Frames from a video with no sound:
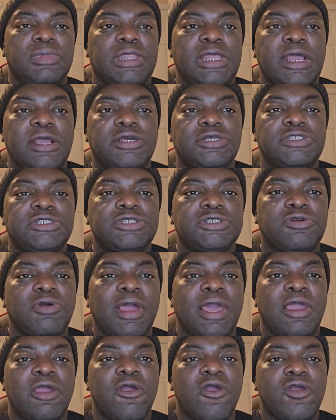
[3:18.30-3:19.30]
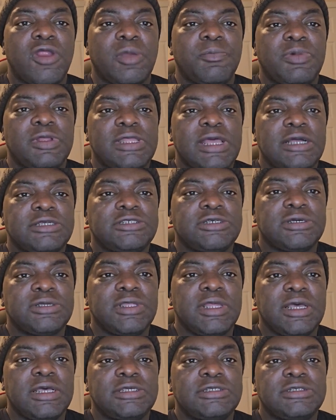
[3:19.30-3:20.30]
There's great earning potential
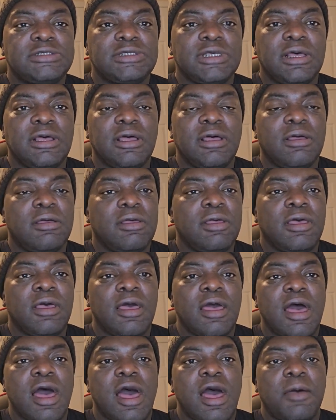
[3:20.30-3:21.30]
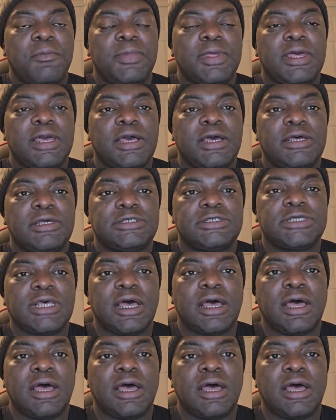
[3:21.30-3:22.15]
in this because